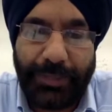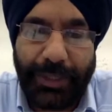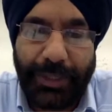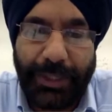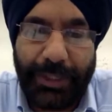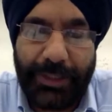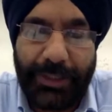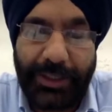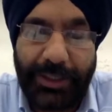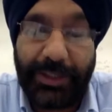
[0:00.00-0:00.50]

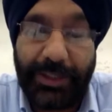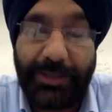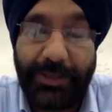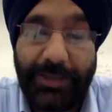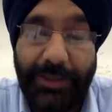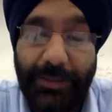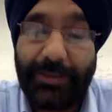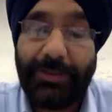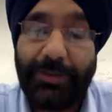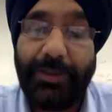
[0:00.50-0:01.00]
I teach
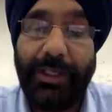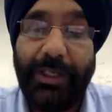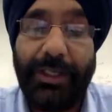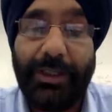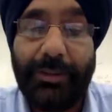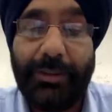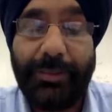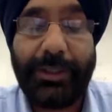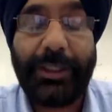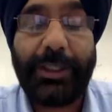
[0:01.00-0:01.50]
chemistry
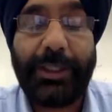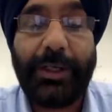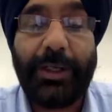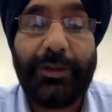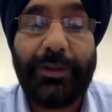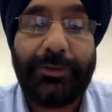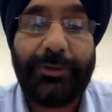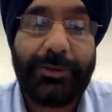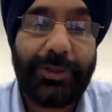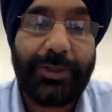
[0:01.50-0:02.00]
here, but I
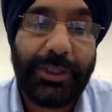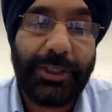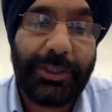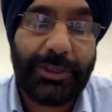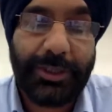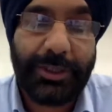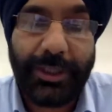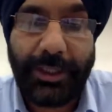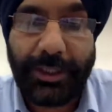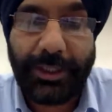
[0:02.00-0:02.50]
also
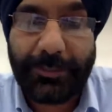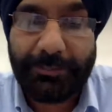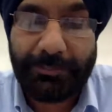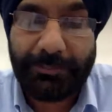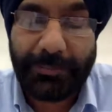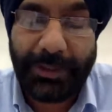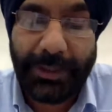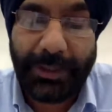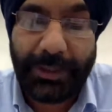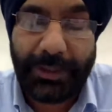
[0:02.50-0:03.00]
teach
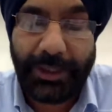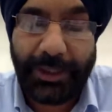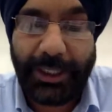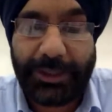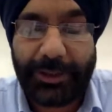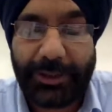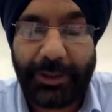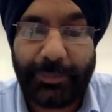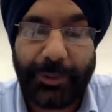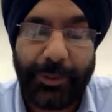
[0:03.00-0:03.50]

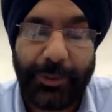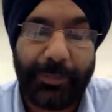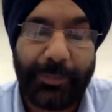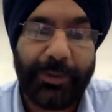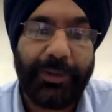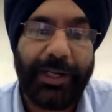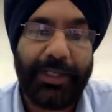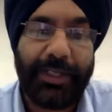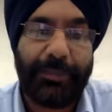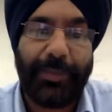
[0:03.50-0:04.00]
intellectual
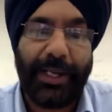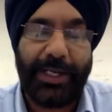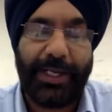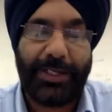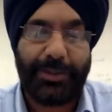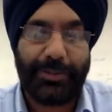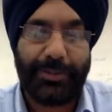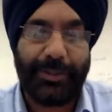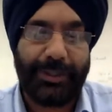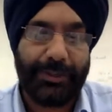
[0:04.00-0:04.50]
property right
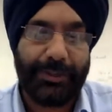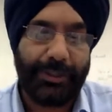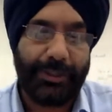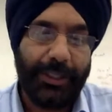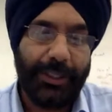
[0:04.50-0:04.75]
management.